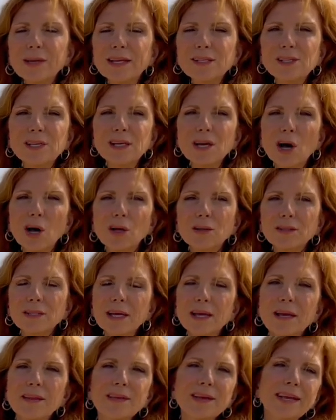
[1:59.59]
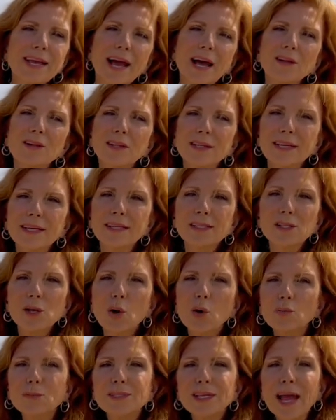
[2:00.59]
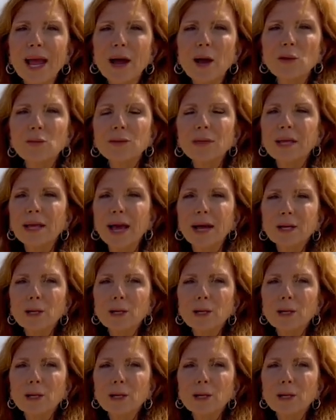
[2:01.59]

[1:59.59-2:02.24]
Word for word: as he called the Galilee his hometown at